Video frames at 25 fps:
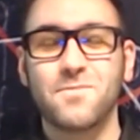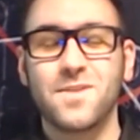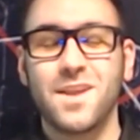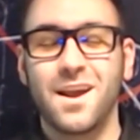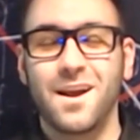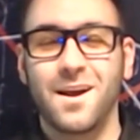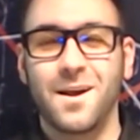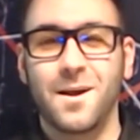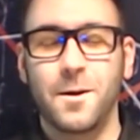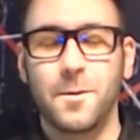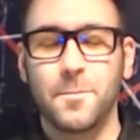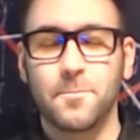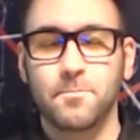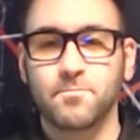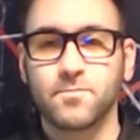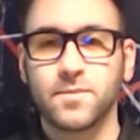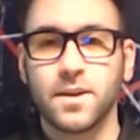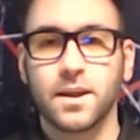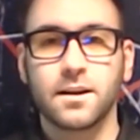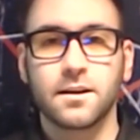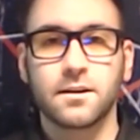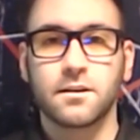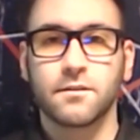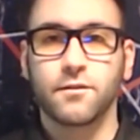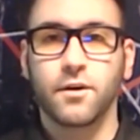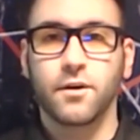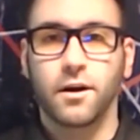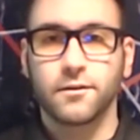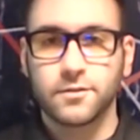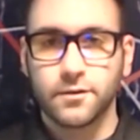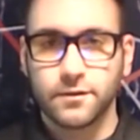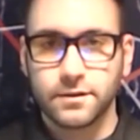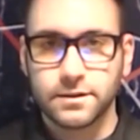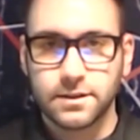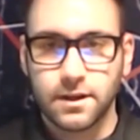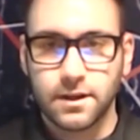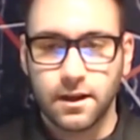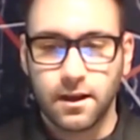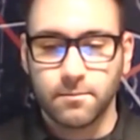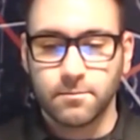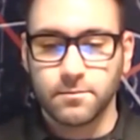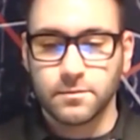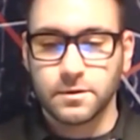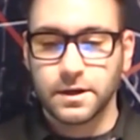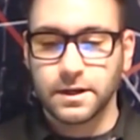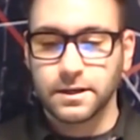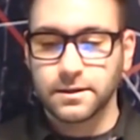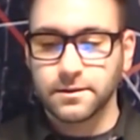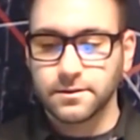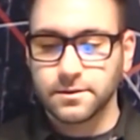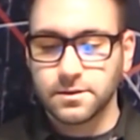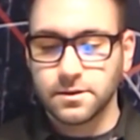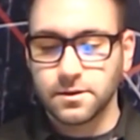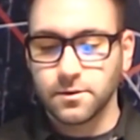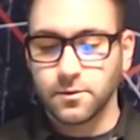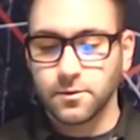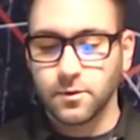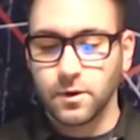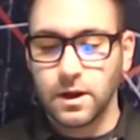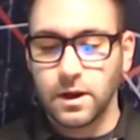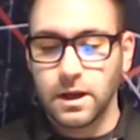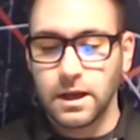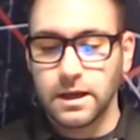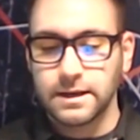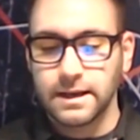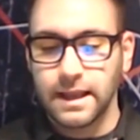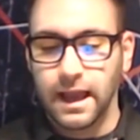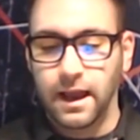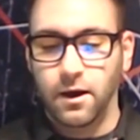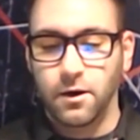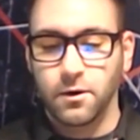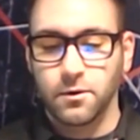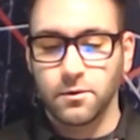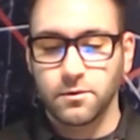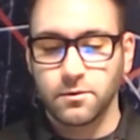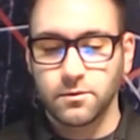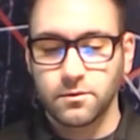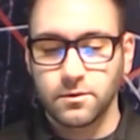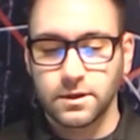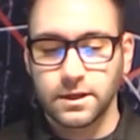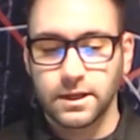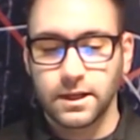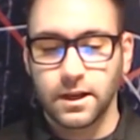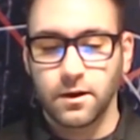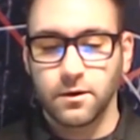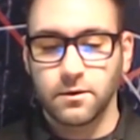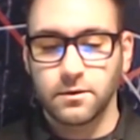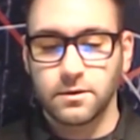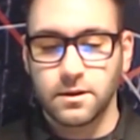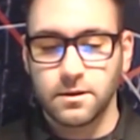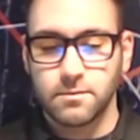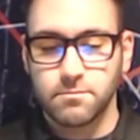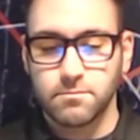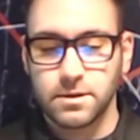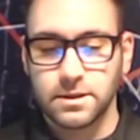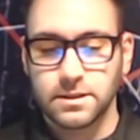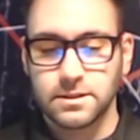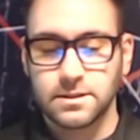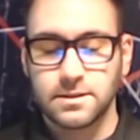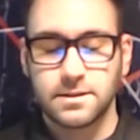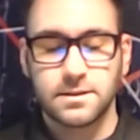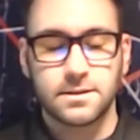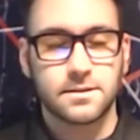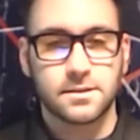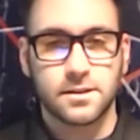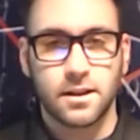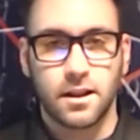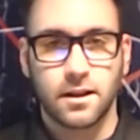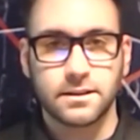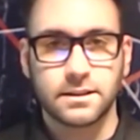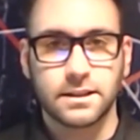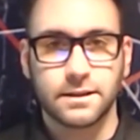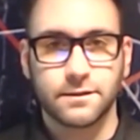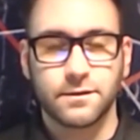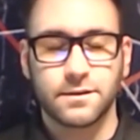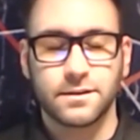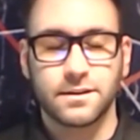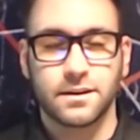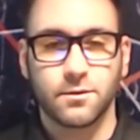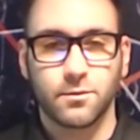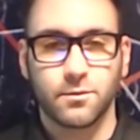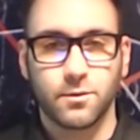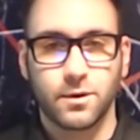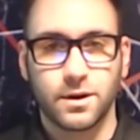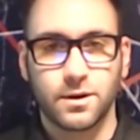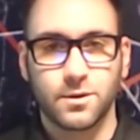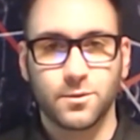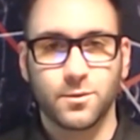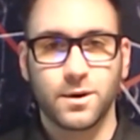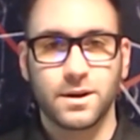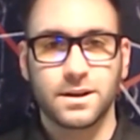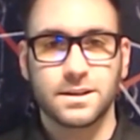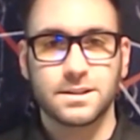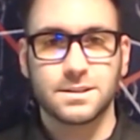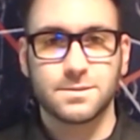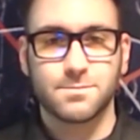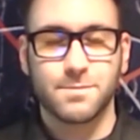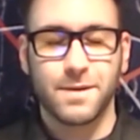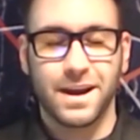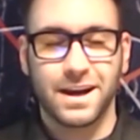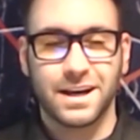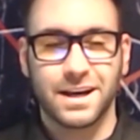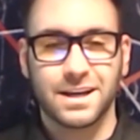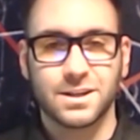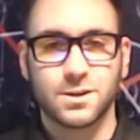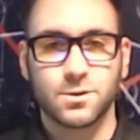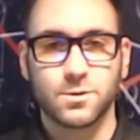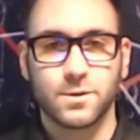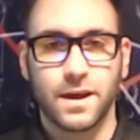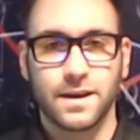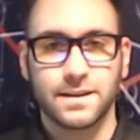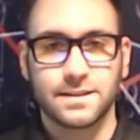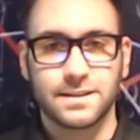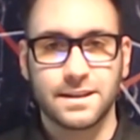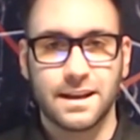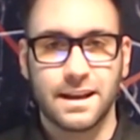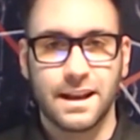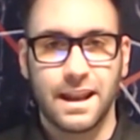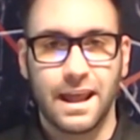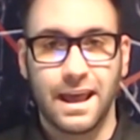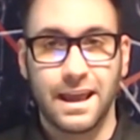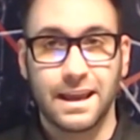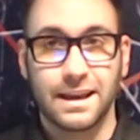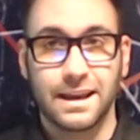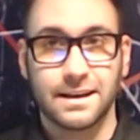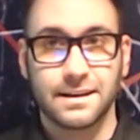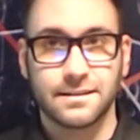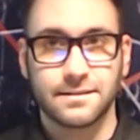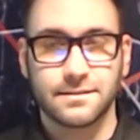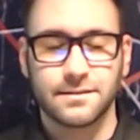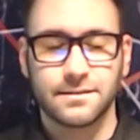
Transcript: And it evolved over time, right? So now, the business is a lot different than what it was back in 2009.